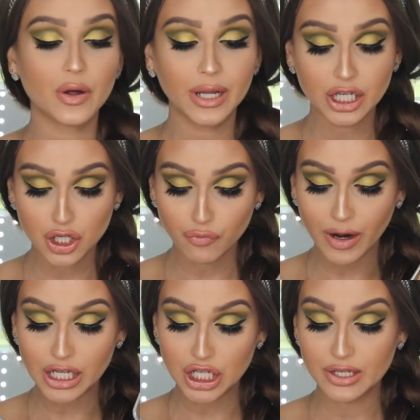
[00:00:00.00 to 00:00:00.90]
foundation
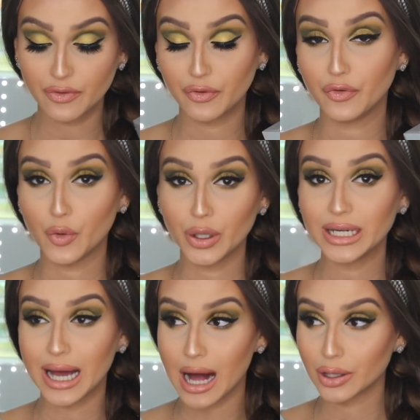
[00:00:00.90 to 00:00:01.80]
ranges for
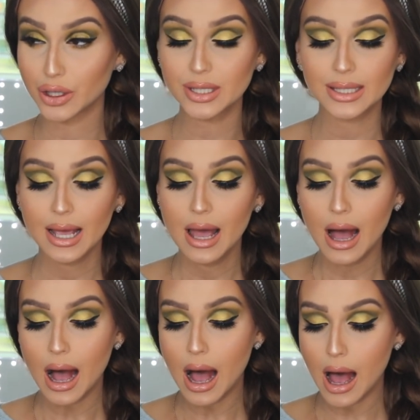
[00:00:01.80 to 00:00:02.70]
$40,
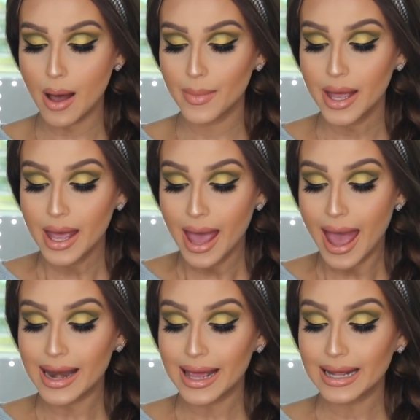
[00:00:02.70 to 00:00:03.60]
and
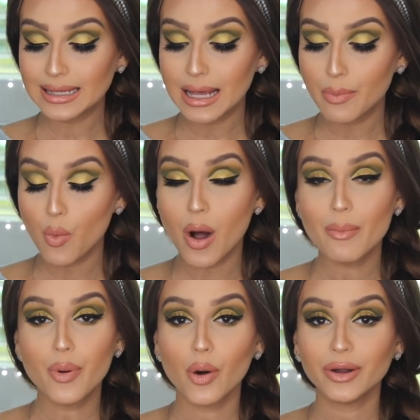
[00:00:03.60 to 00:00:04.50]
it is a
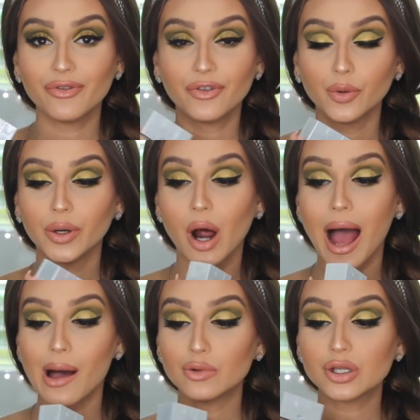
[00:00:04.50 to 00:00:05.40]
1.0 fluid
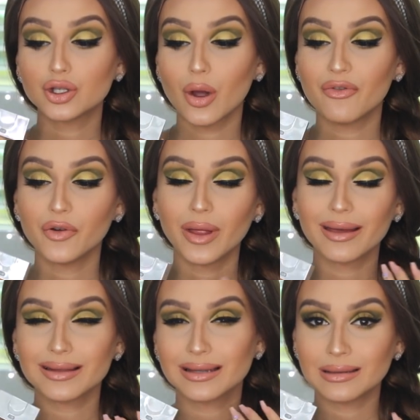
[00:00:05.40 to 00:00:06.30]
ounce, so I feel
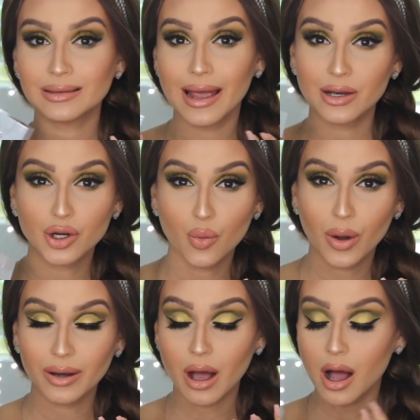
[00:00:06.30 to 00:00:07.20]
like it's a standard
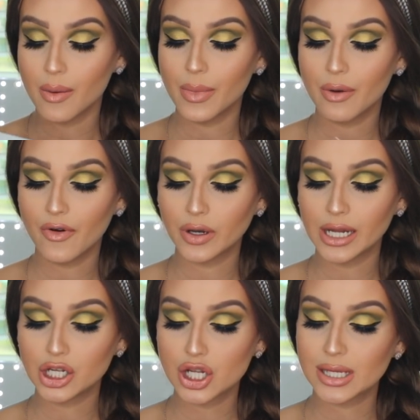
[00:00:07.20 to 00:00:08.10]
what
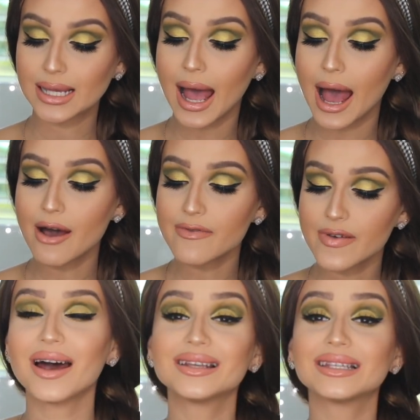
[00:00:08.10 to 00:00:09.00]
foundations have.
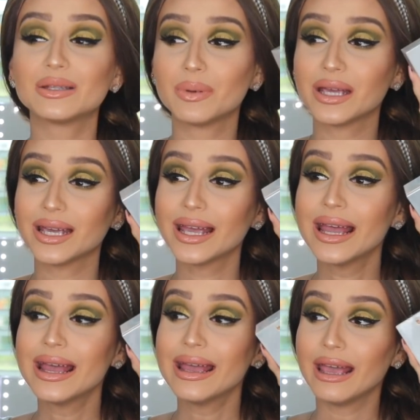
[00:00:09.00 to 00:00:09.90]
Honestly
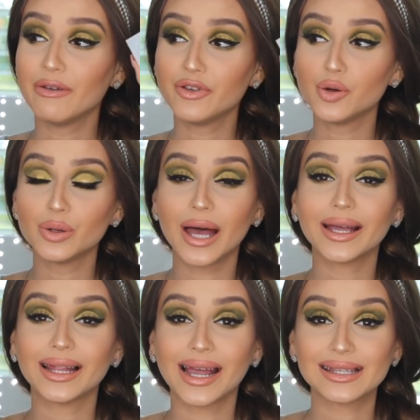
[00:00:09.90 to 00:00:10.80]
speaking, if you
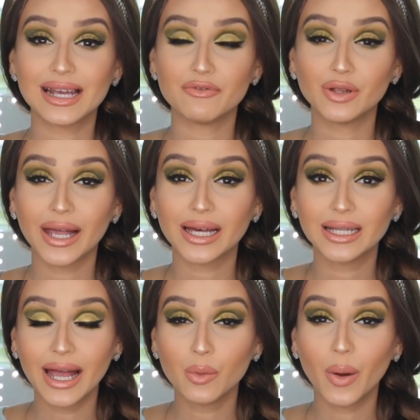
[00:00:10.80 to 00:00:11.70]
like I said, if you like a
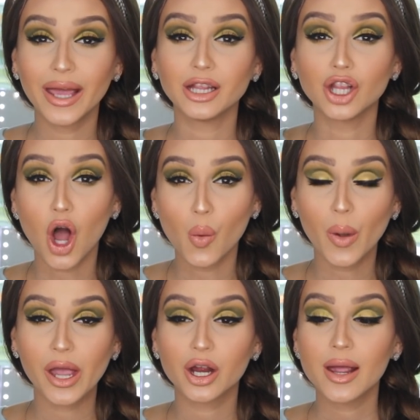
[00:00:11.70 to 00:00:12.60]
lightweight, long
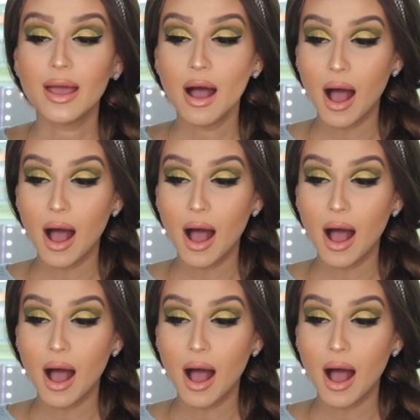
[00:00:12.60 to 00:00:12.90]
wear,